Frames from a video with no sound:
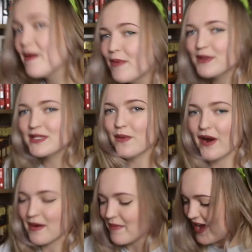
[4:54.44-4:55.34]
I'm also
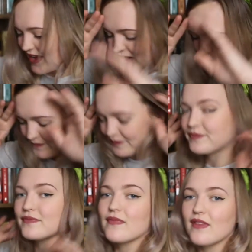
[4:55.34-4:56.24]
wearing my
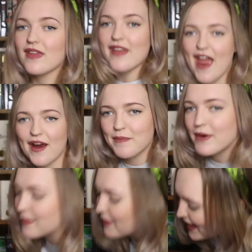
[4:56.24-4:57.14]
Harry
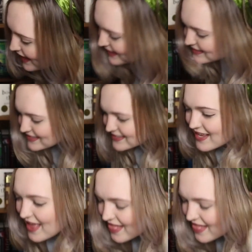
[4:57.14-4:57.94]
Potter pants.